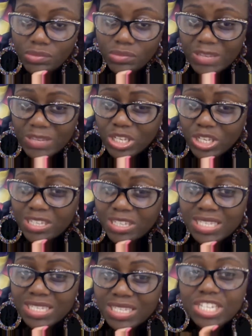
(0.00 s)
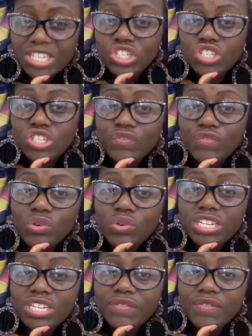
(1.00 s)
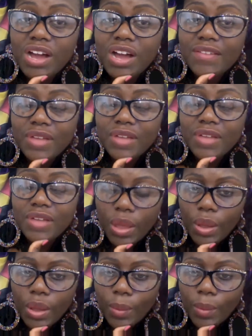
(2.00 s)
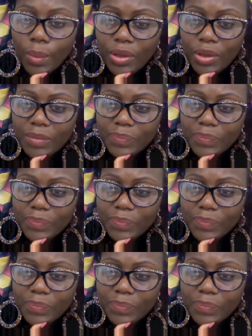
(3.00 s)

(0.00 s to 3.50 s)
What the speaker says: Especially at my son's age, he's just 4, he's nearly 5. But